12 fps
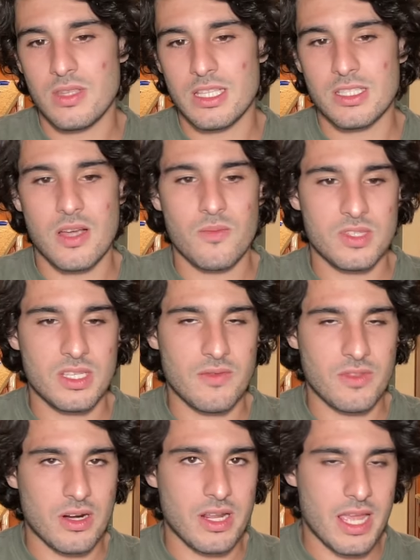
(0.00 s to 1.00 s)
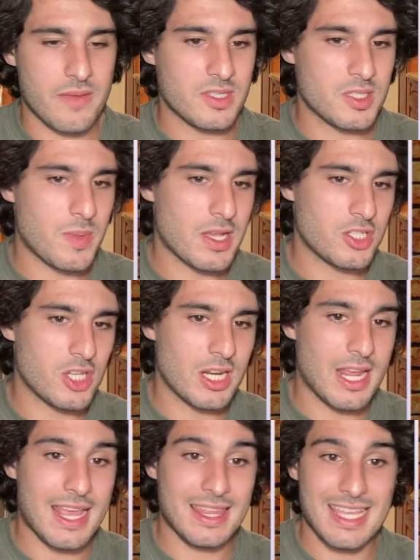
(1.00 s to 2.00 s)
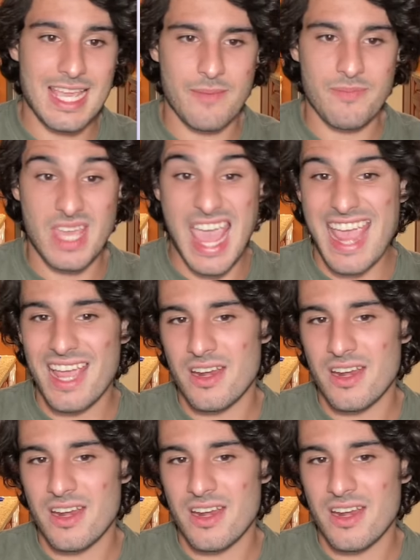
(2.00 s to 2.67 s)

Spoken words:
That Suns received 30-game suspension in the NBA.